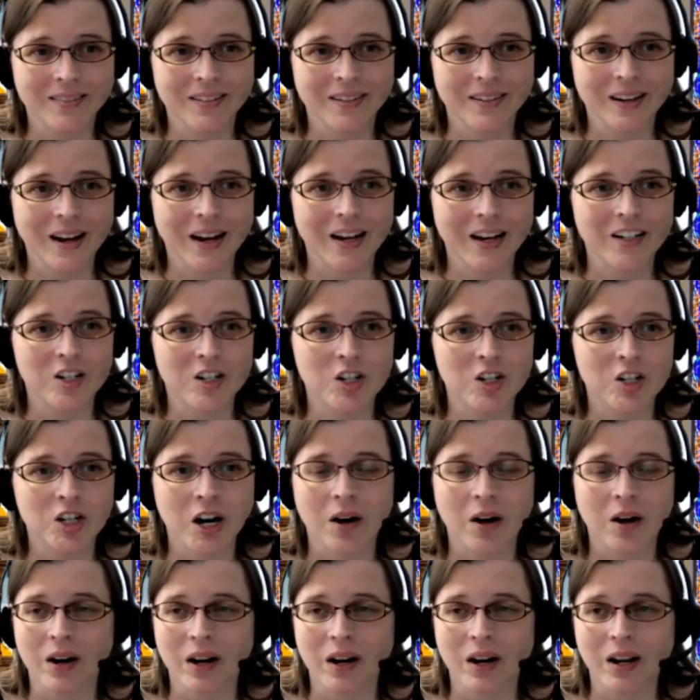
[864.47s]
and
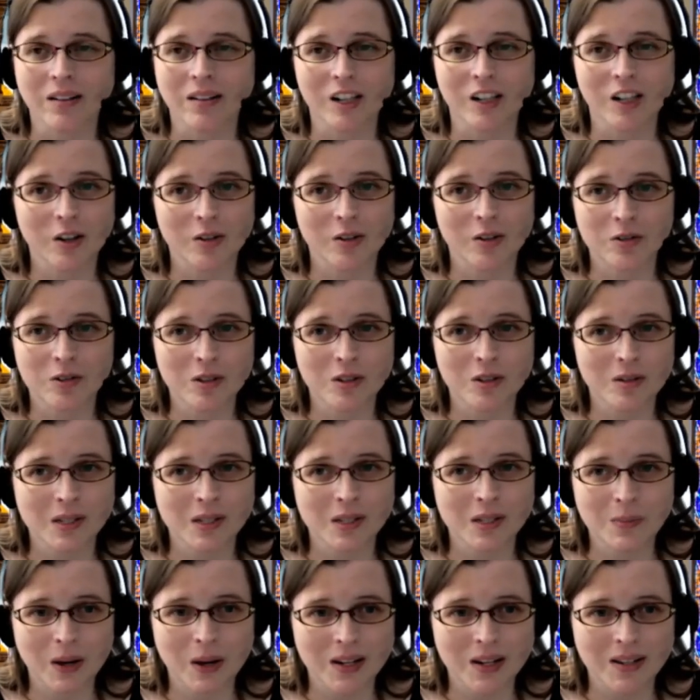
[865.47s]
sharing close
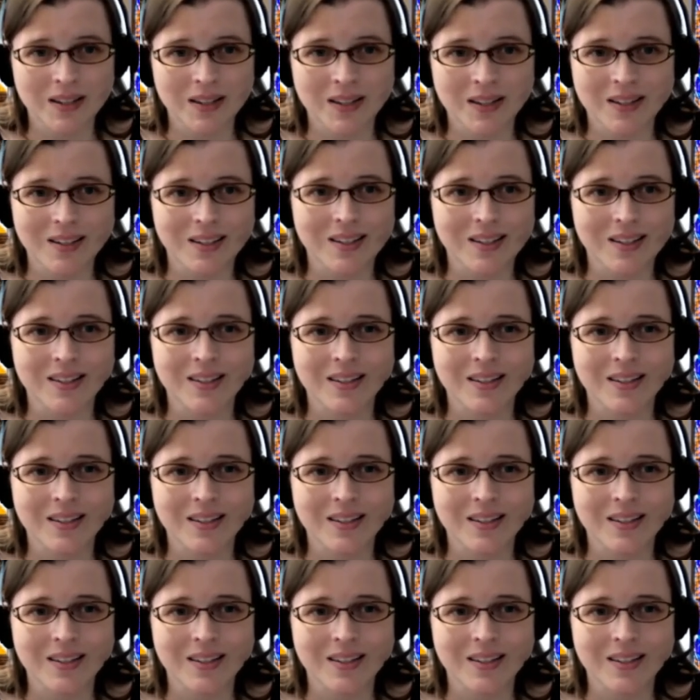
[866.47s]
spaces,